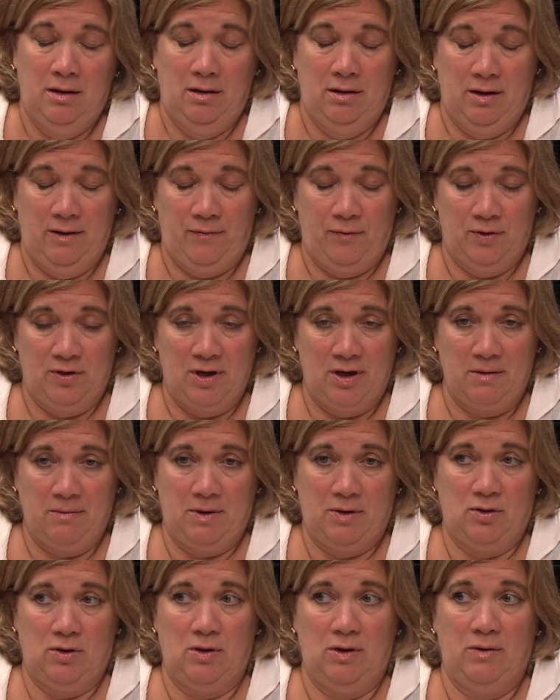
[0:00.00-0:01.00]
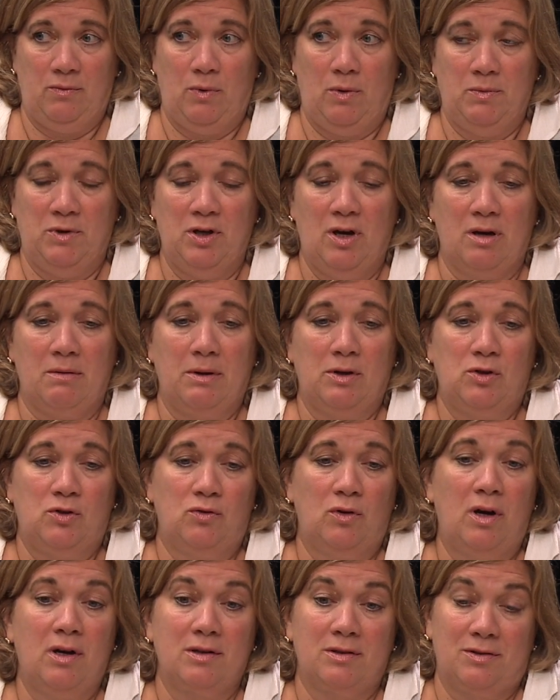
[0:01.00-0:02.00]
If we're talking about, when we talk about
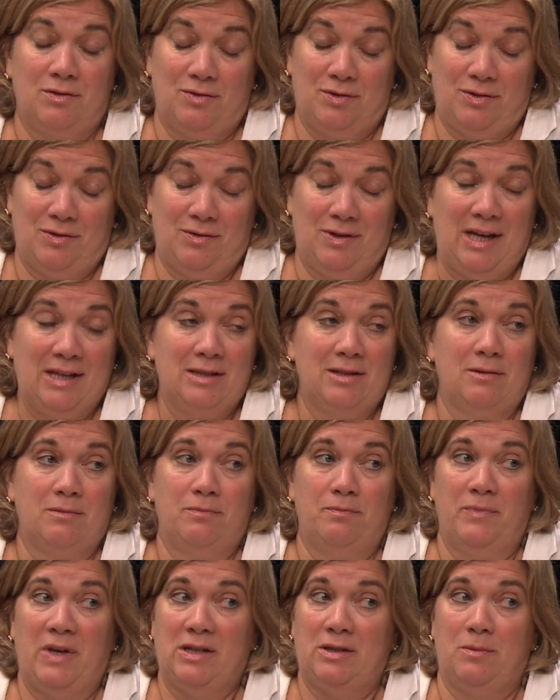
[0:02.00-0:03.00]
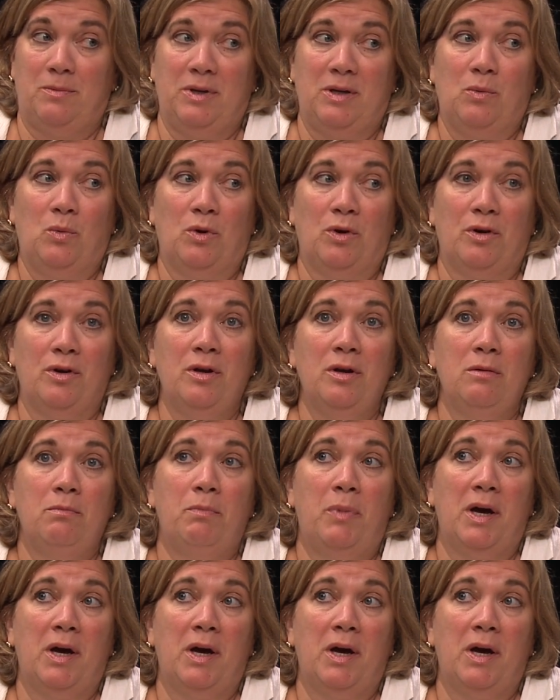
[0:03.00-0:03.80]
drugs, that's a big word.